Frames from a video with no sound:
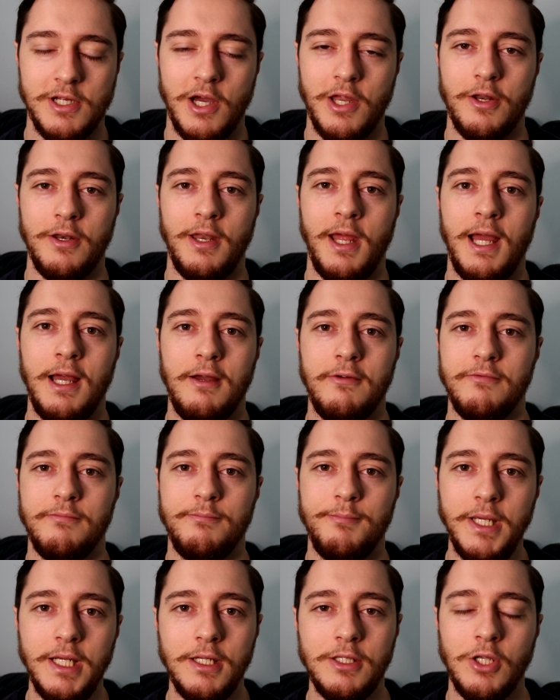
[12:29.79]
I don't
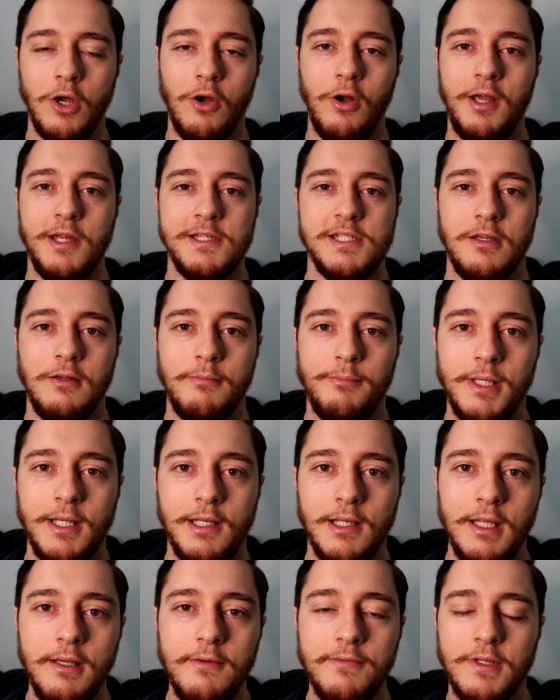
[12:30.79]
have big tires and a
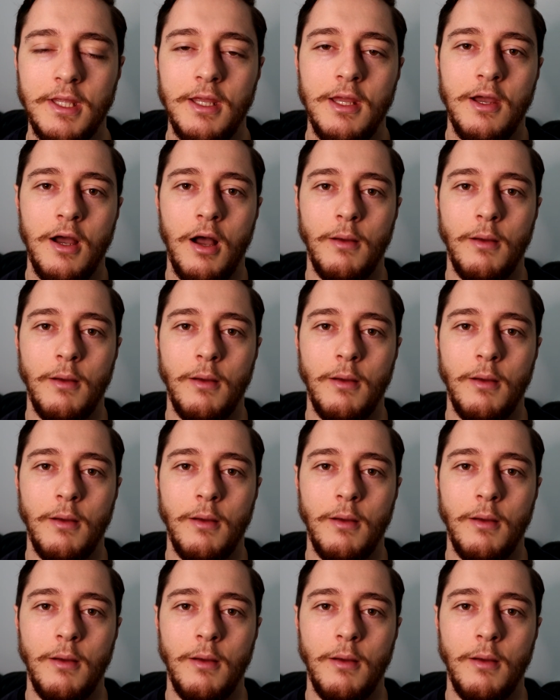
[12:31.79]
big lift.